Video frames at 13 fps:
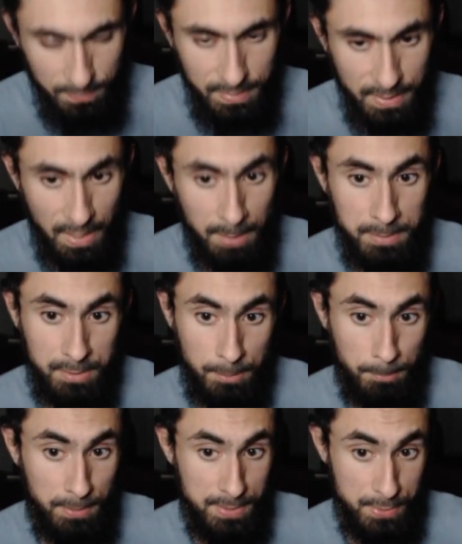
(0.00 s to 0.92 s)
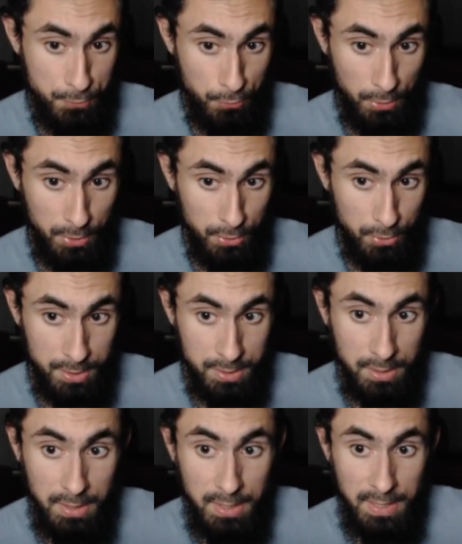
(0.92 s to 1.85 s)
at Mythic Plus is really good,
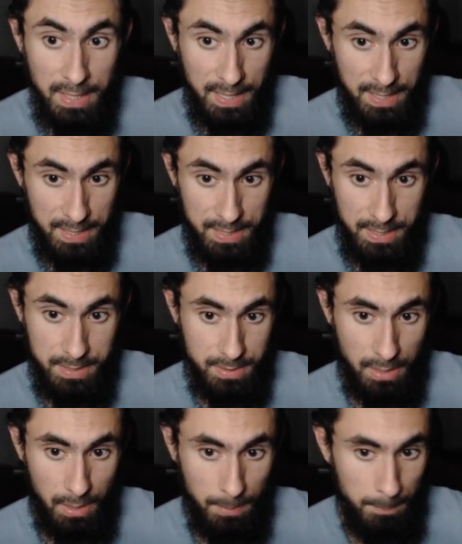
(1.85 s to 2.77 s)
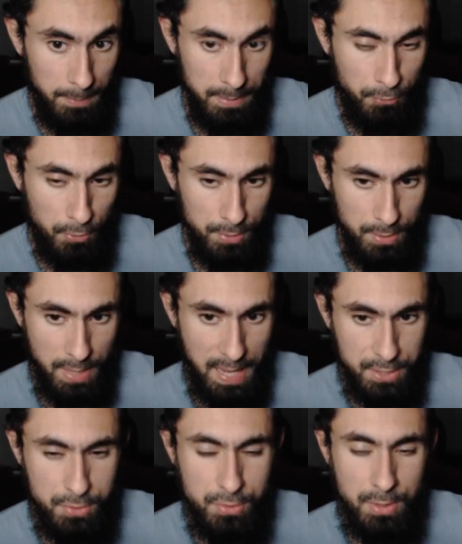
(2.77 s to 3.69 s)
and for the
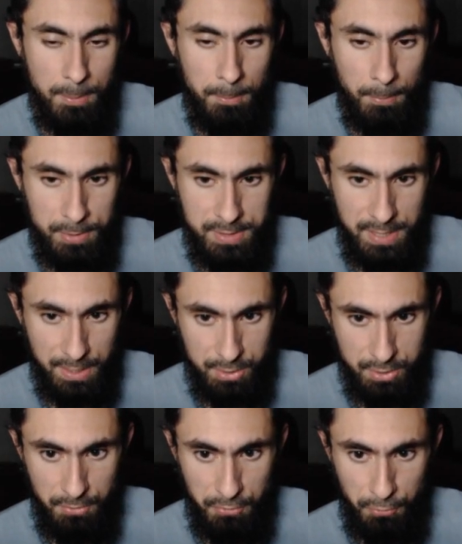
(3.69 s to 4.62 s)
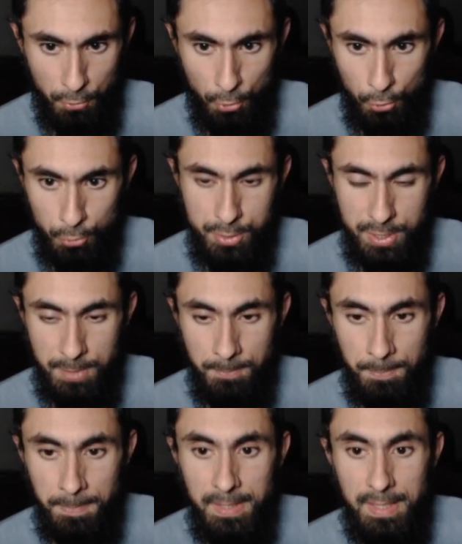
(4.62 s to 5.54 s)
extra protection for OD.
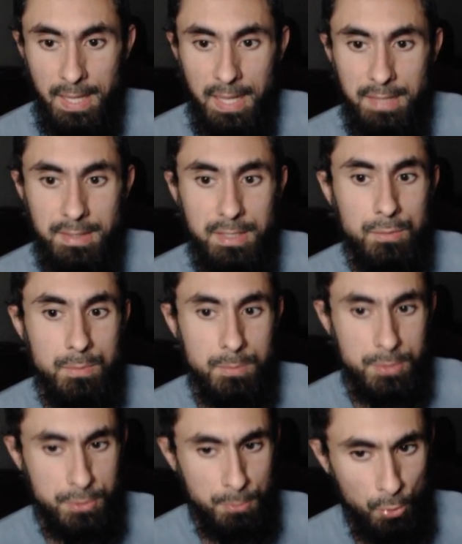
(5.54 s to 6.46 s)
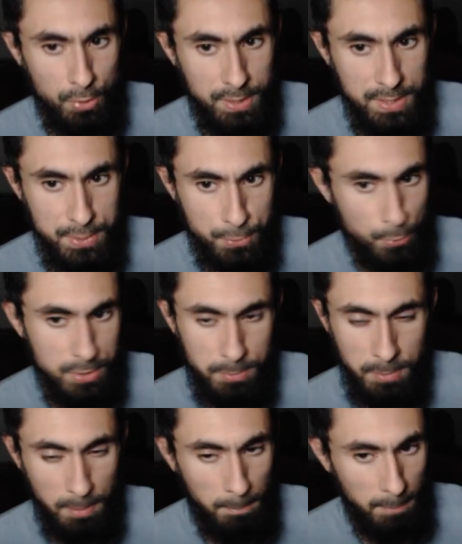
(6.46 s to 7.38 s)
And then Smokey is going to
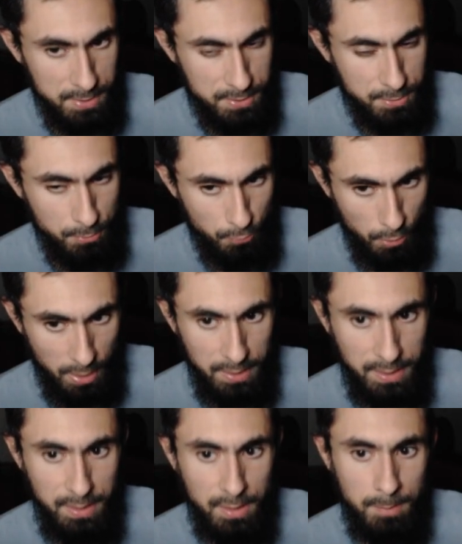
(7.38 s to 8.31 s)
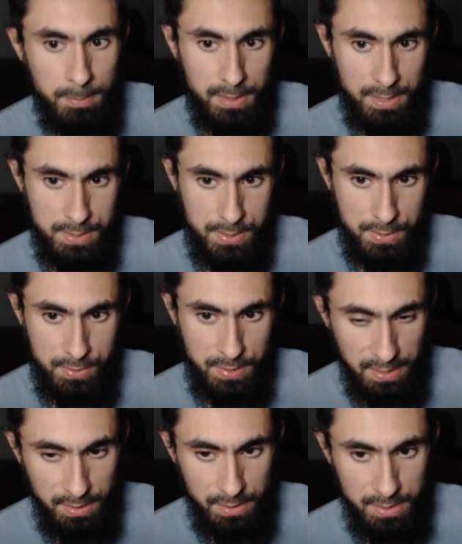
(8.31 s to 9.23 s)
be a must run here, because his
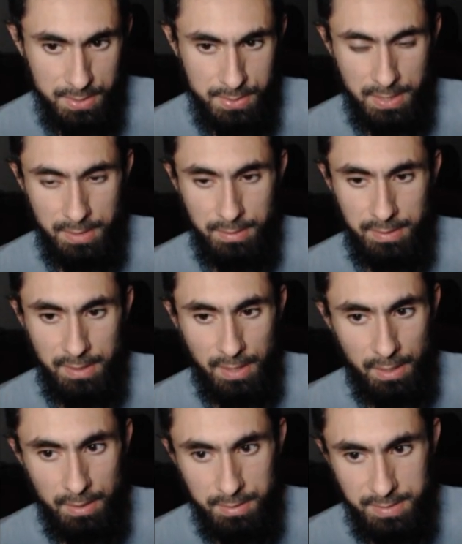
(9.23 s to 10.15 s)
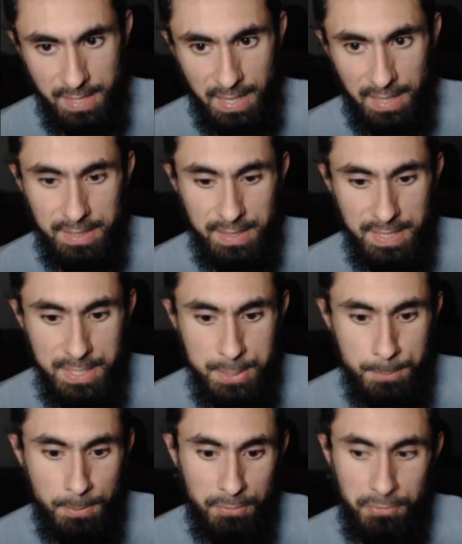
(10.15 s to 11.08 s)
heals and the attack and
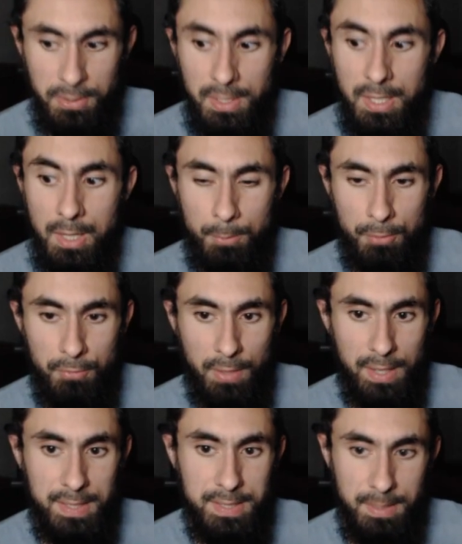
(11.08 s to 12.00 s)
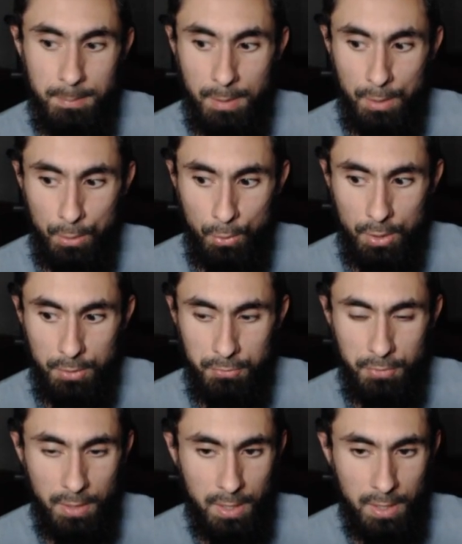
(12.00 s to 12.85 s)
haste buff provide him a lot of